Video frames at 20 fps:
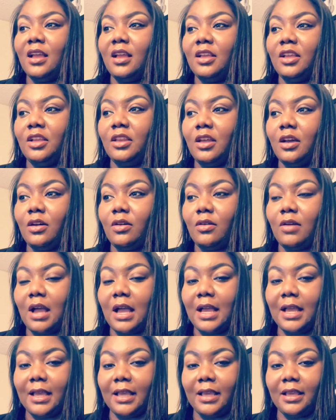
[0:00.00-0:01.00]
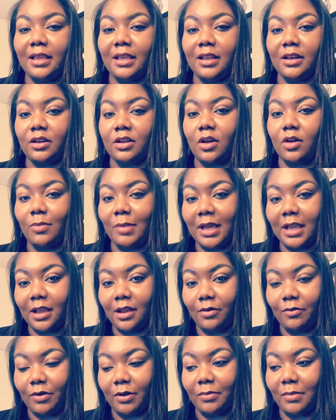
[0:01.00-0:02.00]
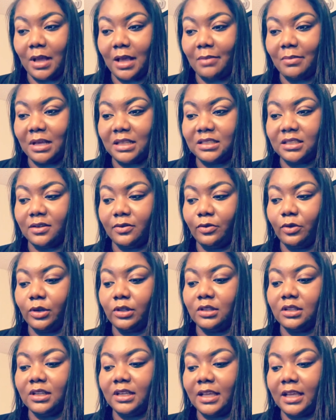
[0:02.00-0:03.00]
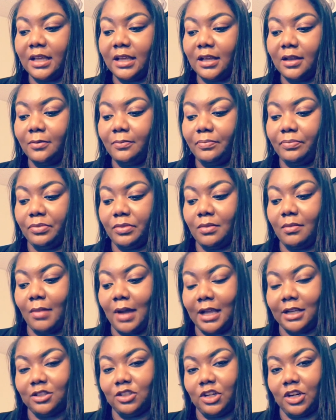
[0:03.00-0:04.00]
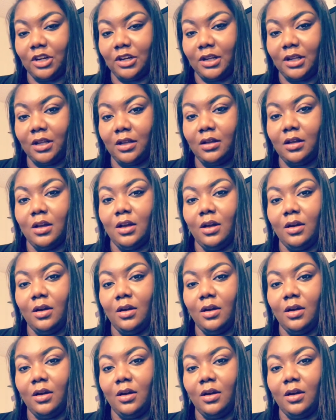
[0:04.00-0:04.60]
you know, I can go back and remind myself or look at my journey